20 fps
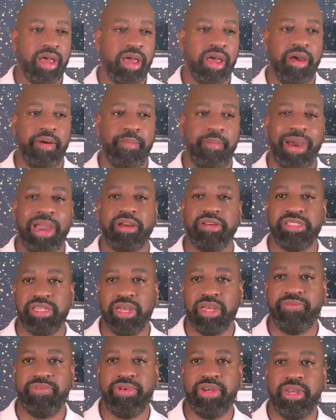
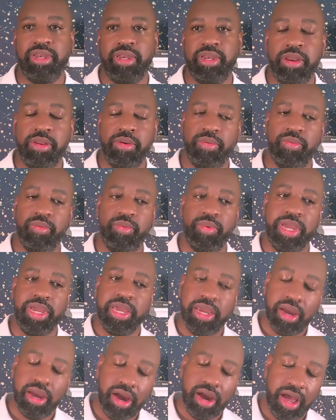Microsoft,
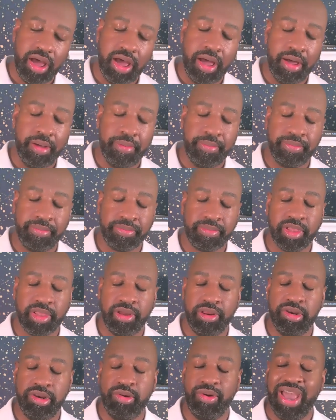we
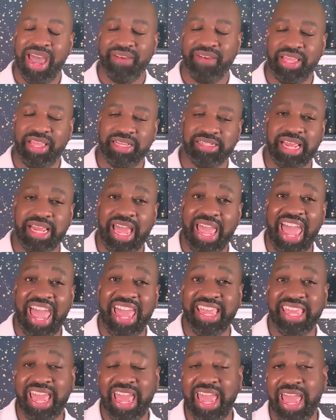do have things like
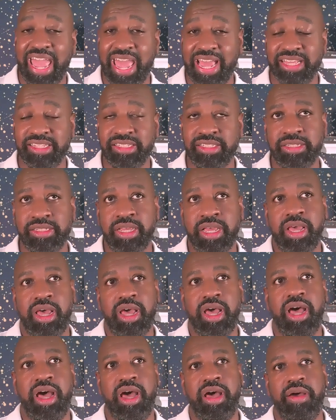AKS,
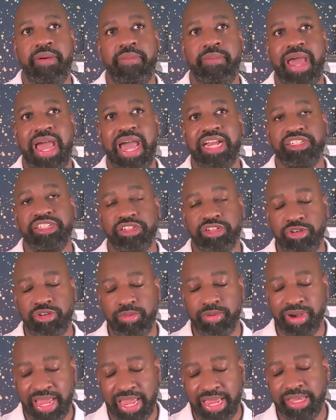Azure
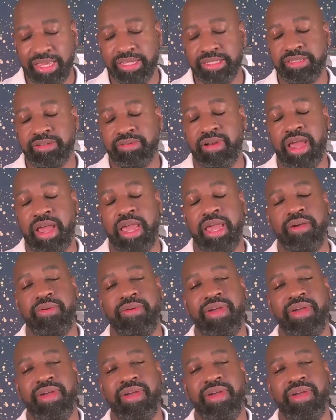Kubernetes, right?